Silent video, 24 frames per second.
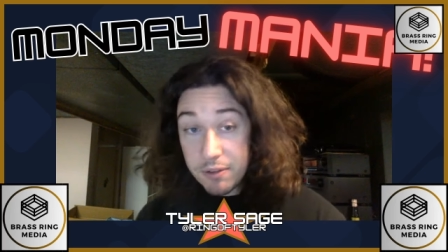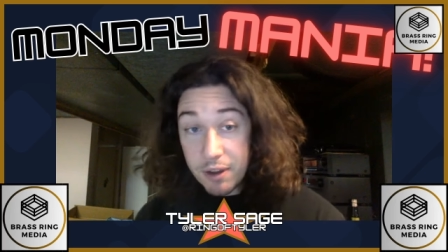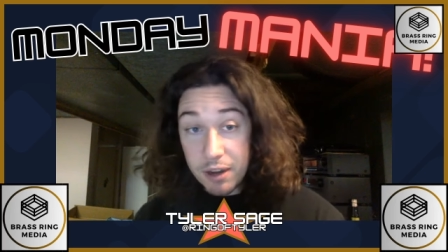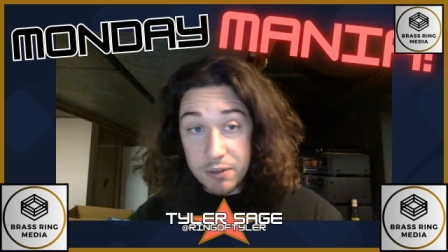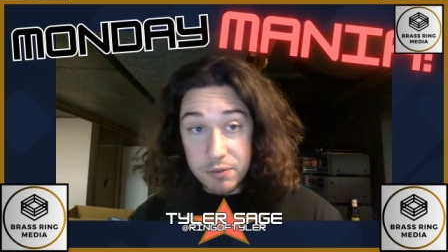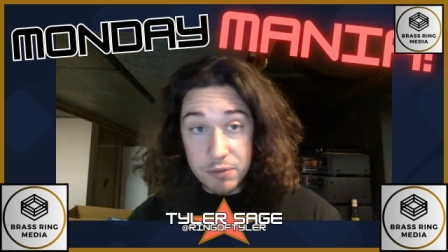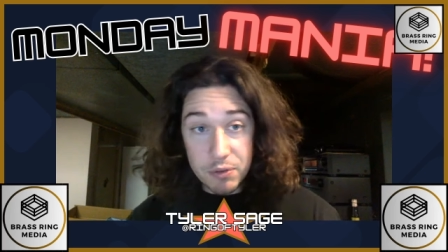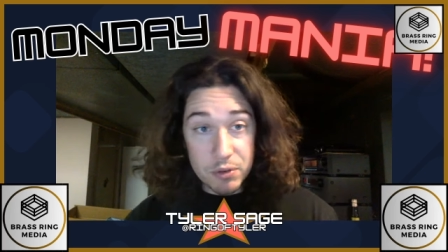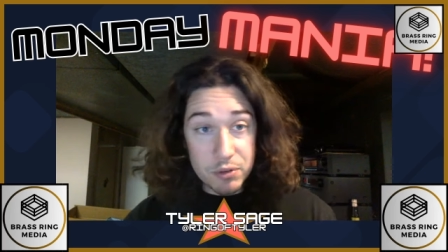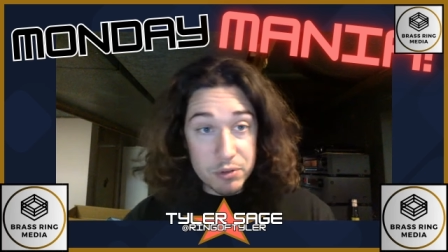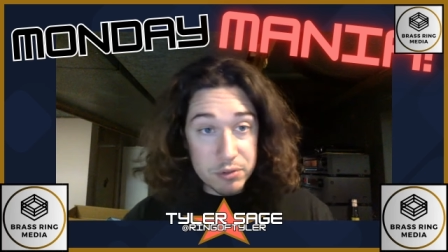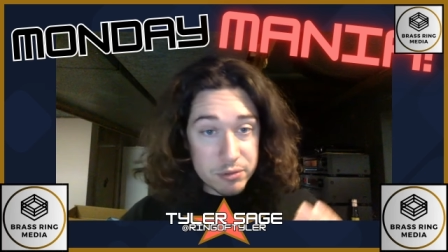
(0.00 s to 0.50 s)

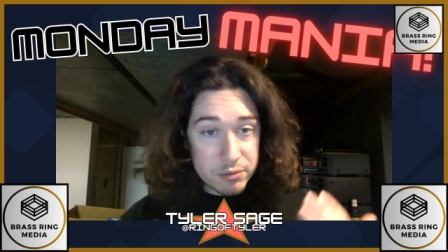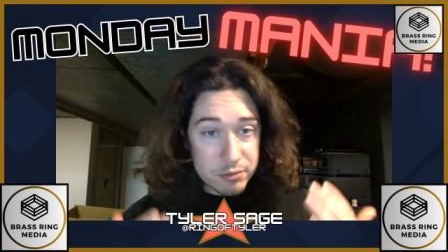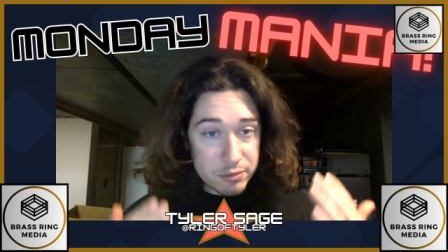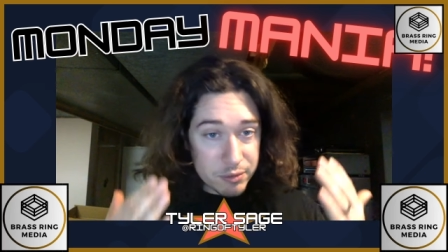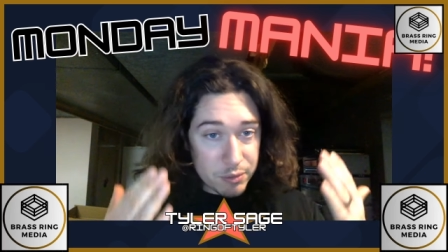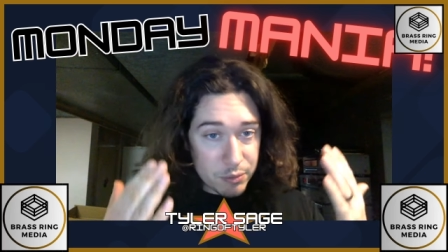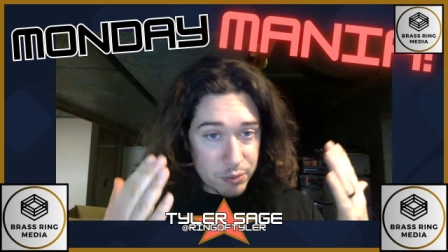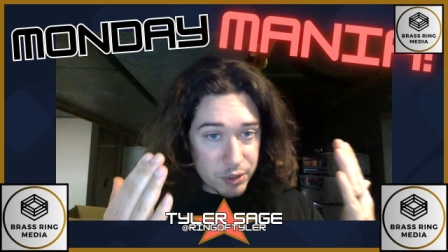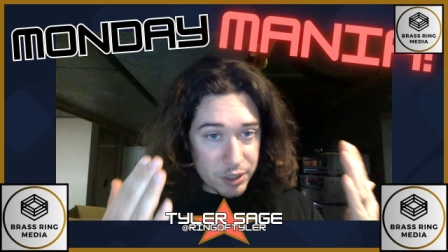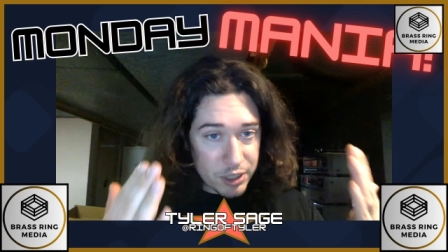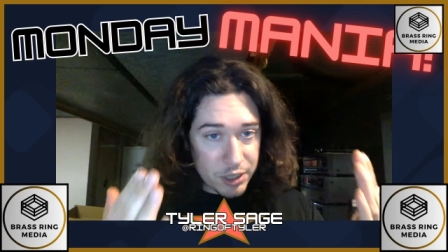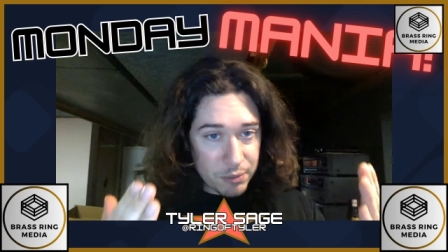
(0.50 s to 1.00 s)
Fightful.
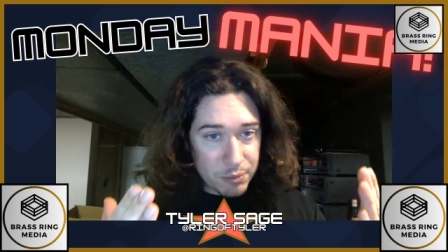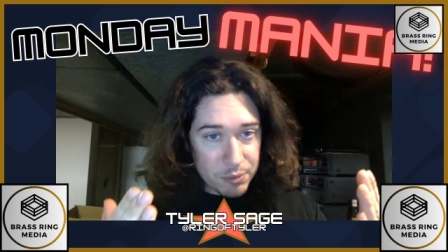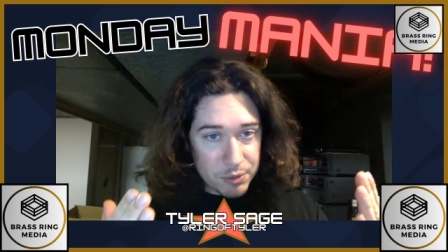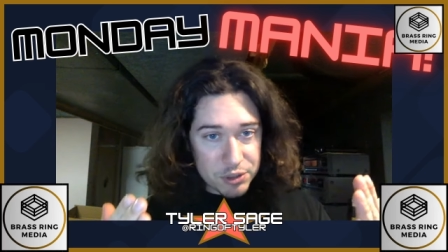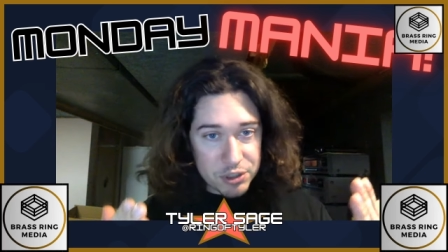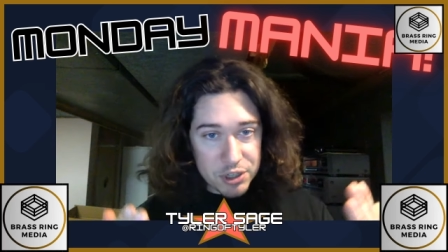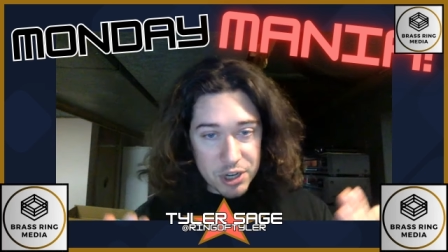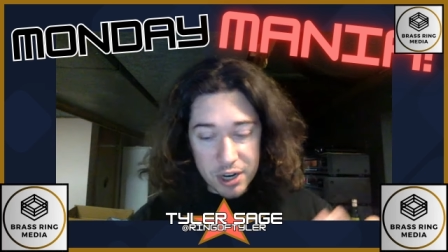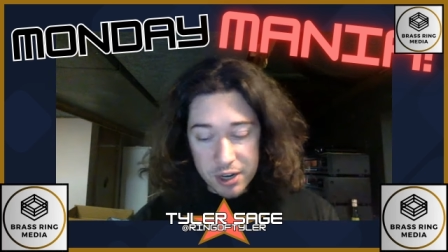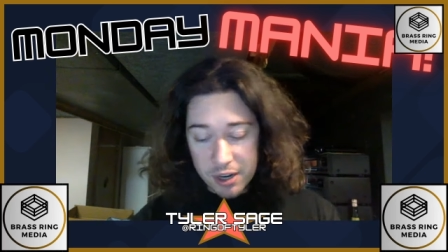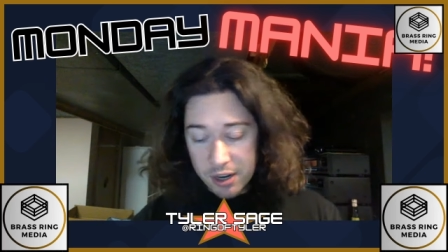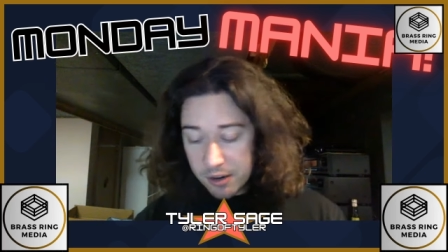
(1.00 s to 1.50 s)
I want to give them the
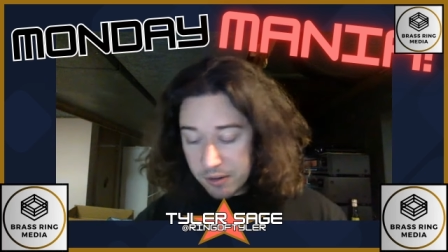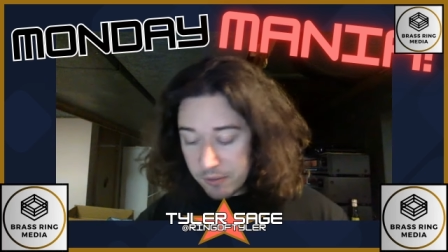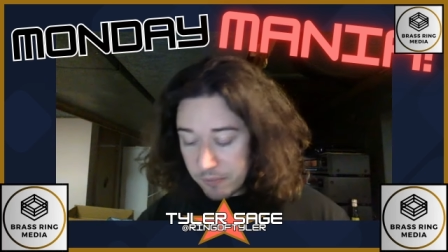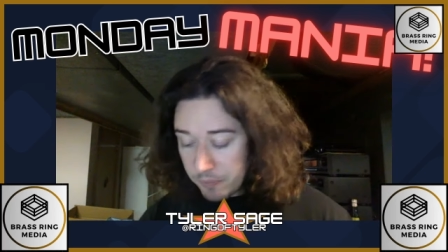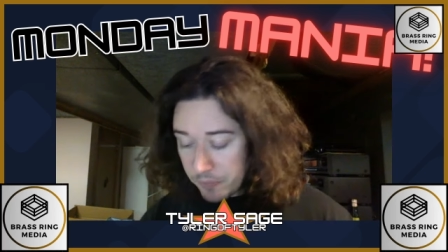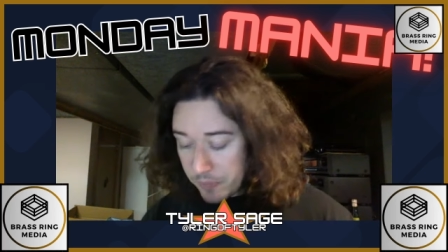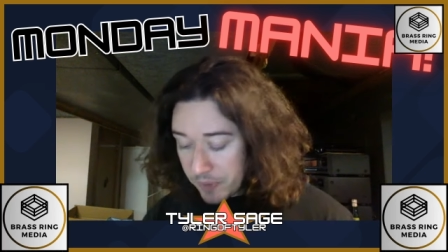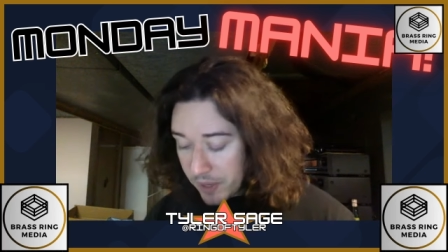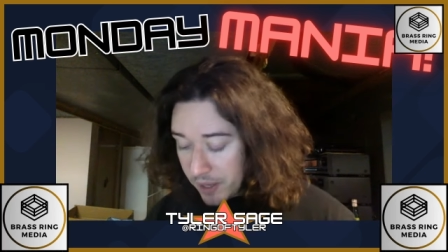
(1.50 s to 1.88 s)
shout out.